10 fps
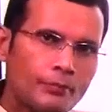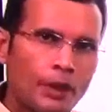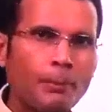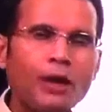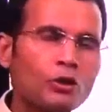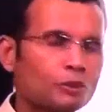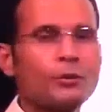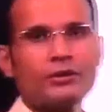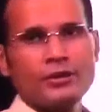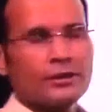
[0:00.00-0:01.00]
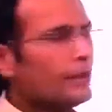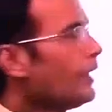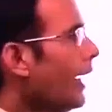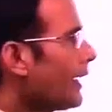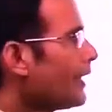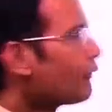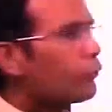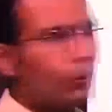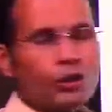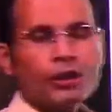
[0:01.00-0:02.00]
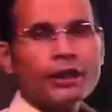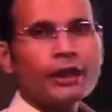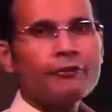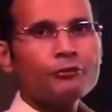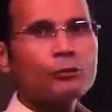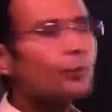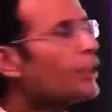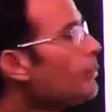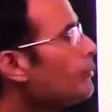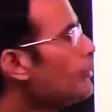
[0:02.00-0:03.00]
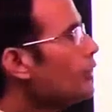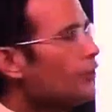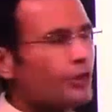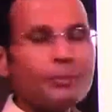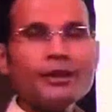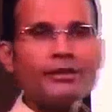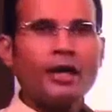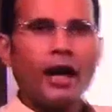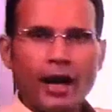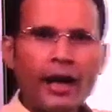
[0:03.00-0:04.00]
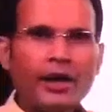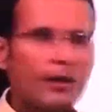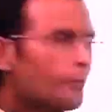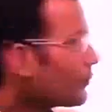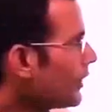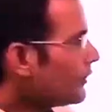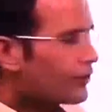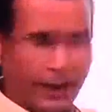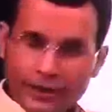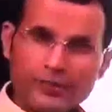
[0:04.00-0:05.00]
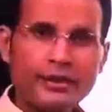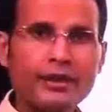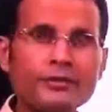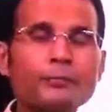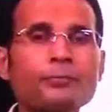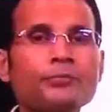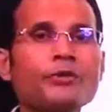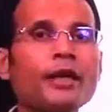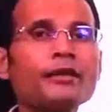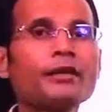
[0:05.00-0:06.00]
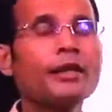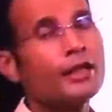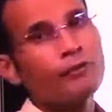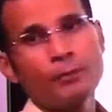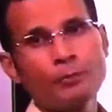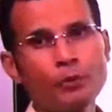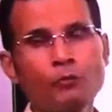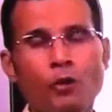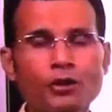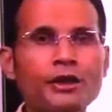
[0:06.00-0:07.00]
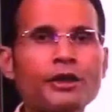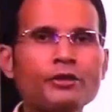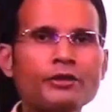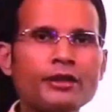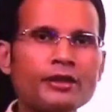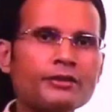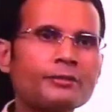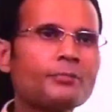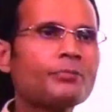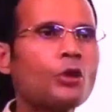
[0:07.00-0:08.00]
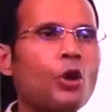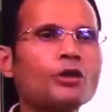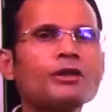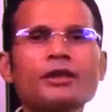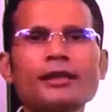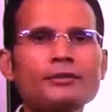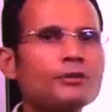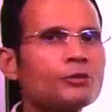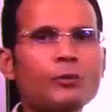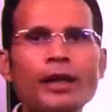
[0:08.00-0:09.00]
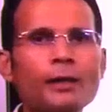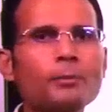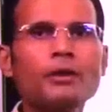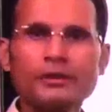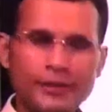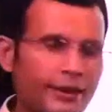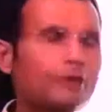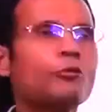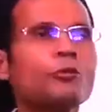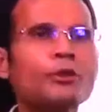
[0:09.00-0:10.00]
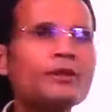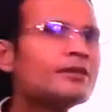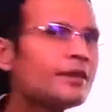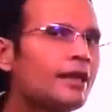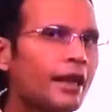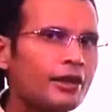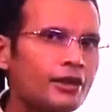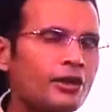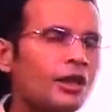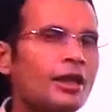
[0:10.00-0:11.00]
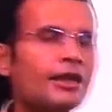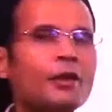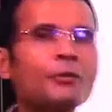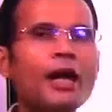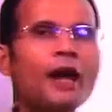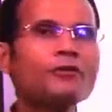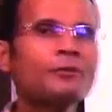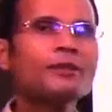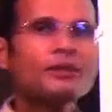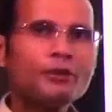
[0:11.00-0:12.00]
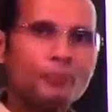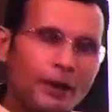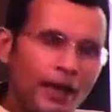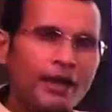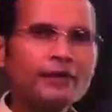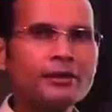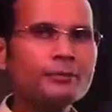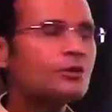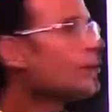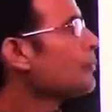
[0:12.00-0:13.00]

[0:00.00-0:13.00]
by osmosis, and therefore if sodium remains high inside the cells, then it will pull water into the cells. All the cells will swell and burst, and therefore we will see later that we have specific mechanisms